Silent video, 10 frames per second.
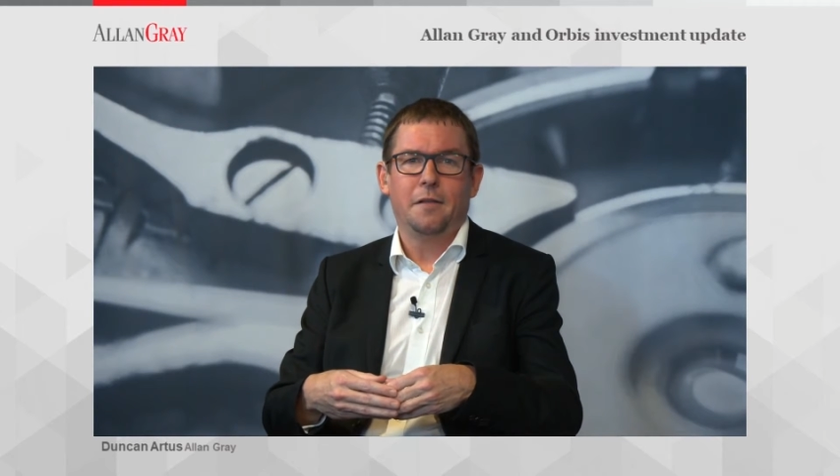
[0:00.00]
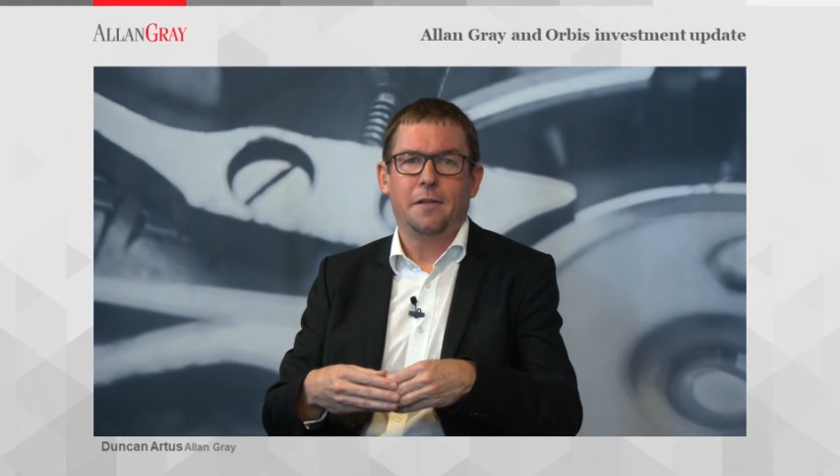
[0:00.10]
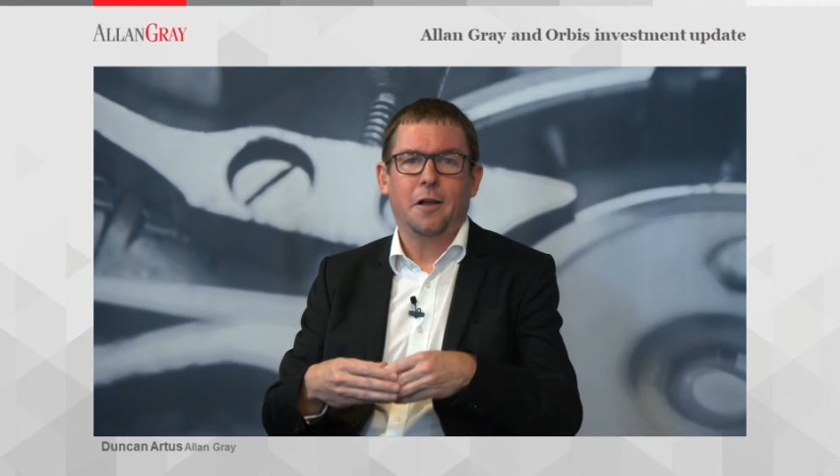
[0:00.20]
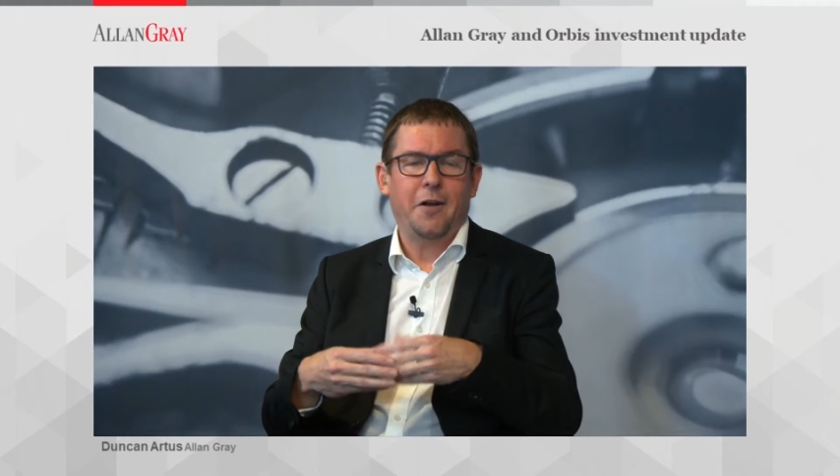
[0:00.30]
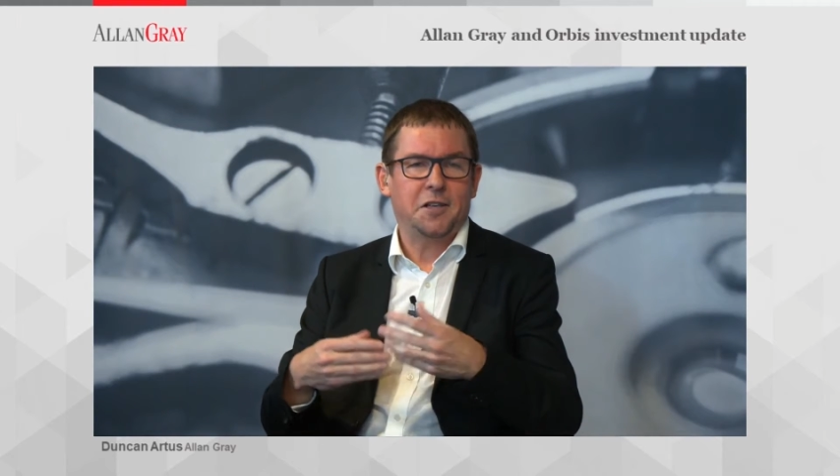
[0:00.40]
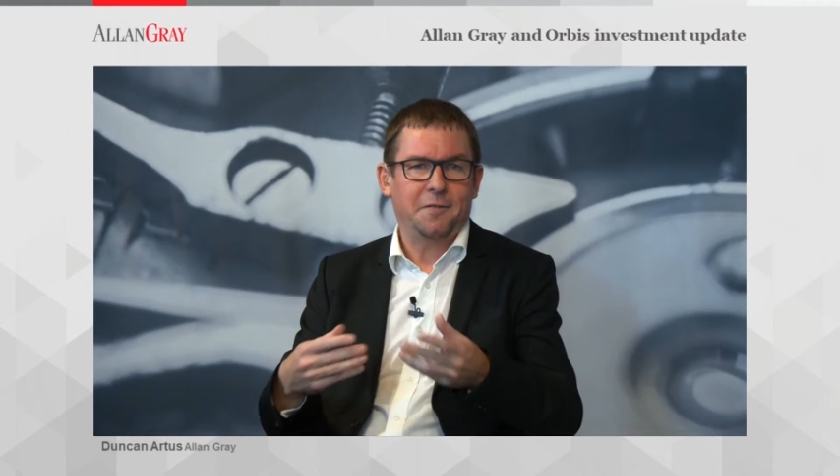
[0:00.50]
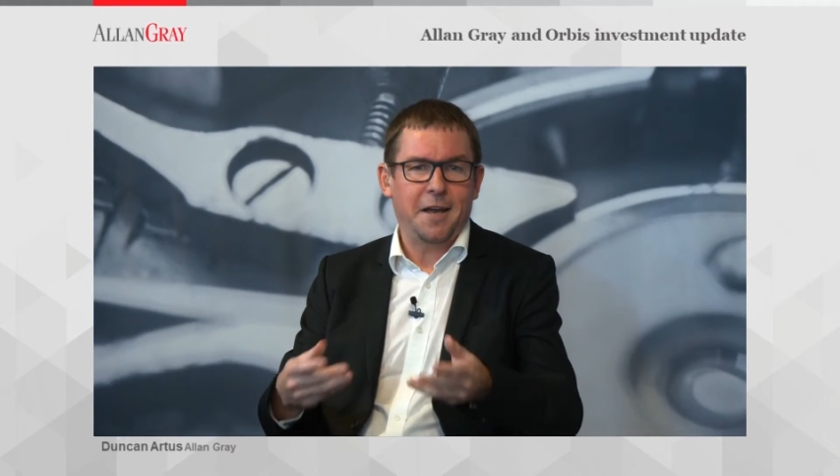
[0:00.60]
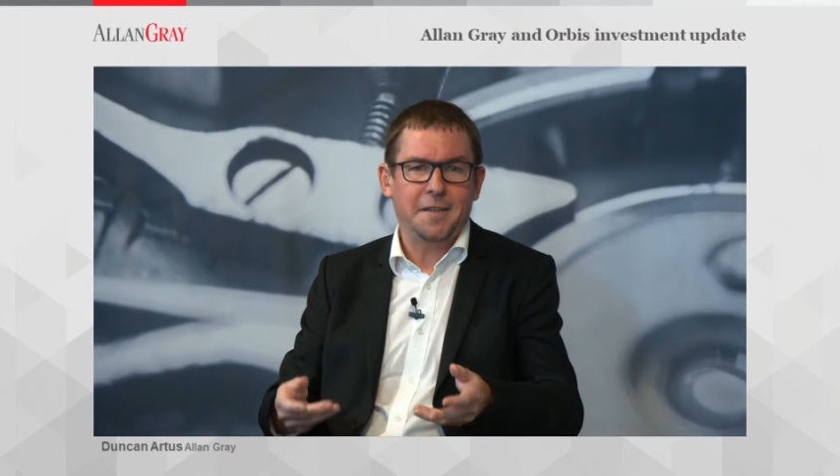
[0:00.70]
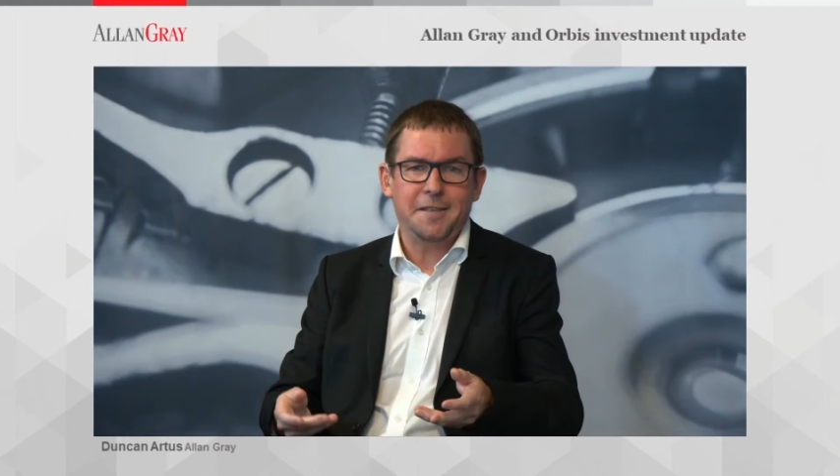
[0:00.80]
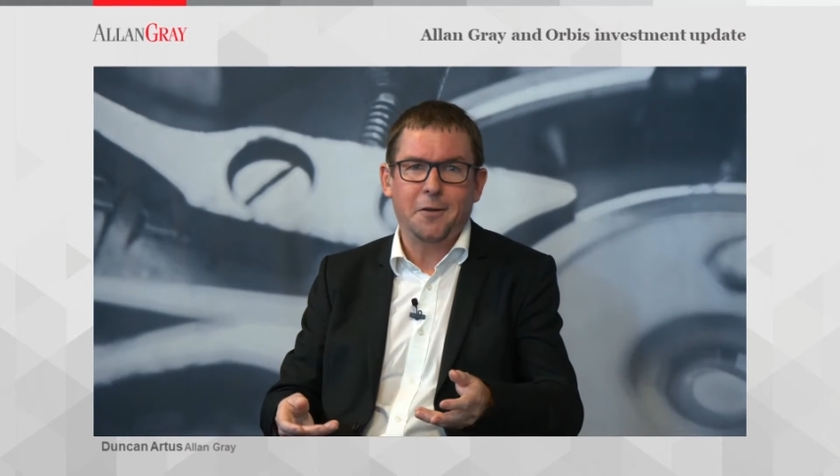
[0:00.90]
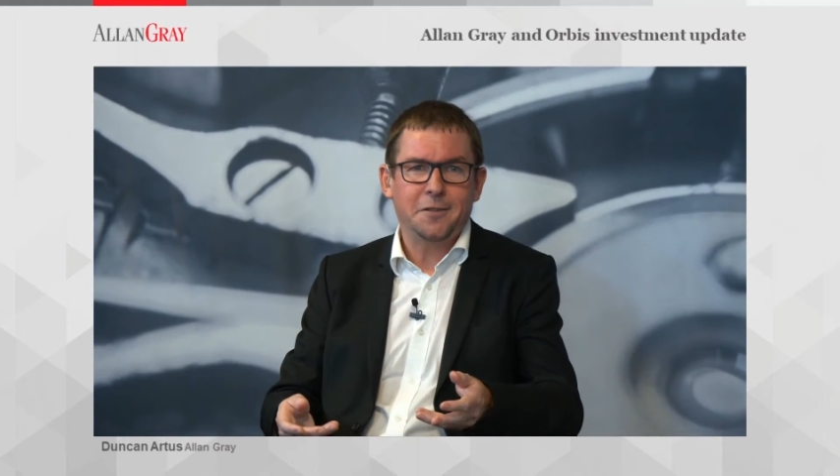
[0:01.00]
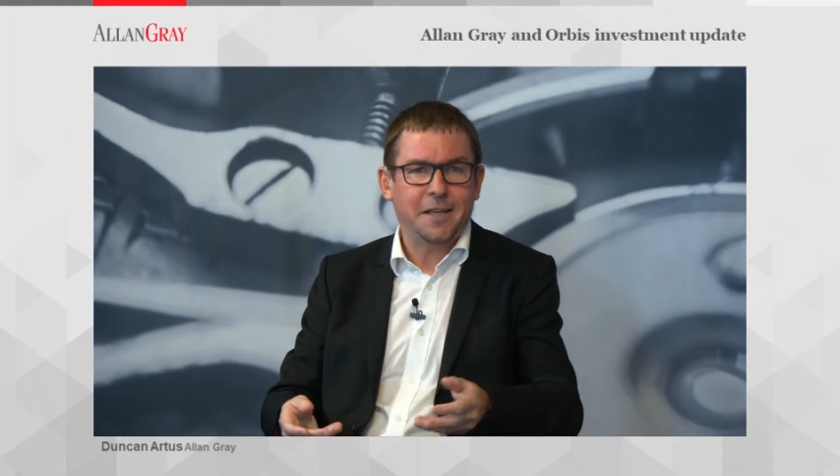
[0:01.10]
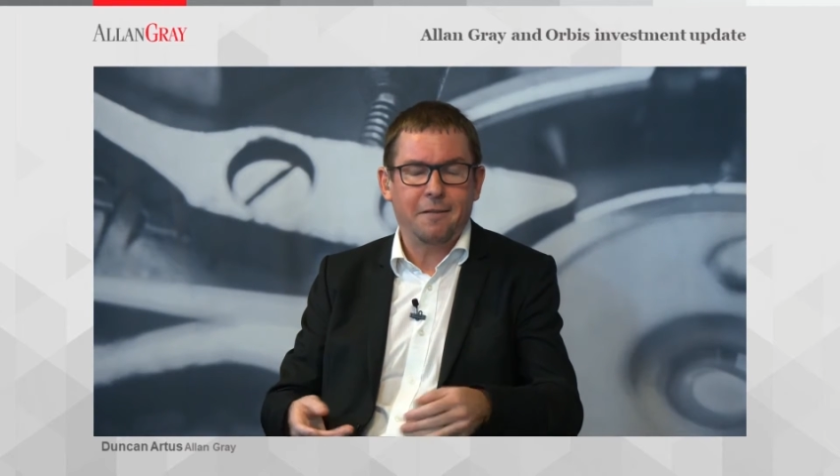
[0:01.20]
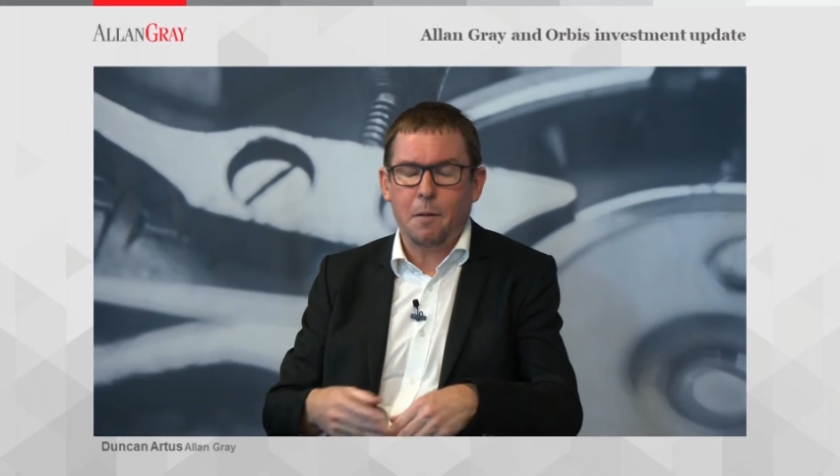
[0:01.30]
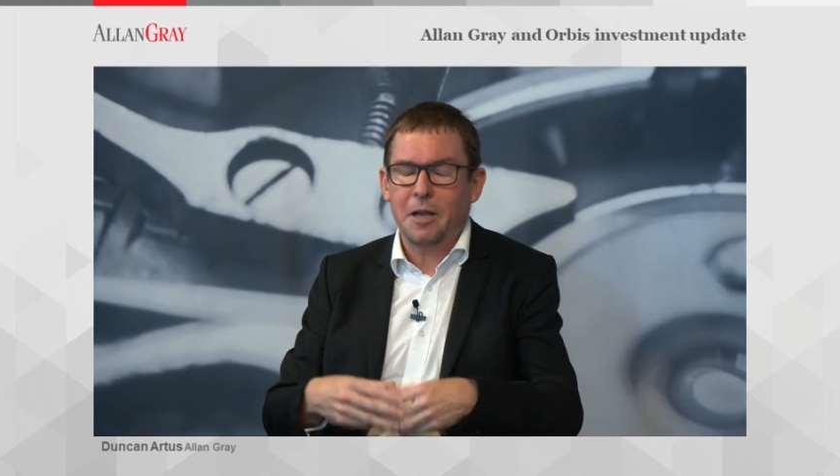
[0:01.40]
the crash of
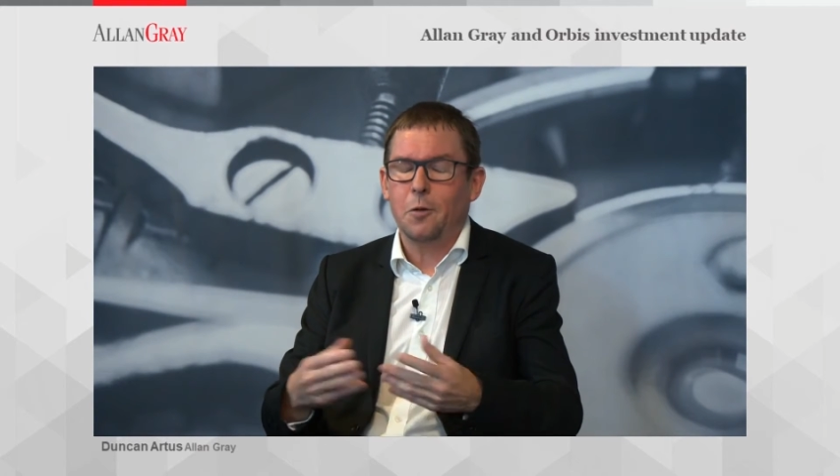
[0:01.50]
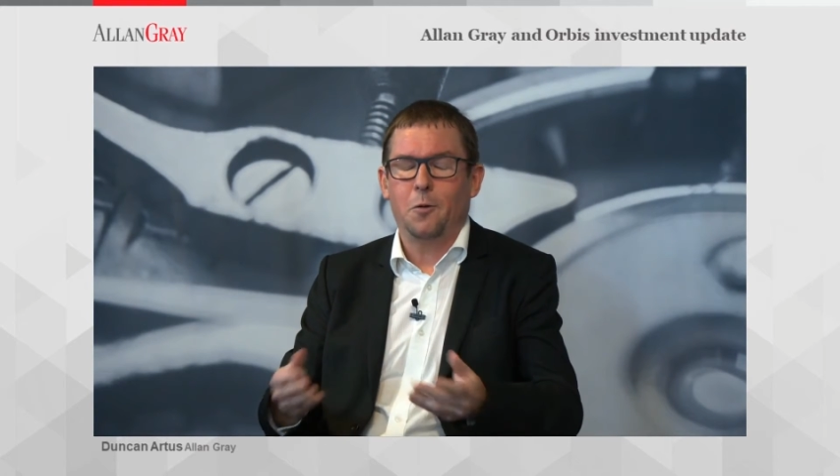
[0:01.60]
1807,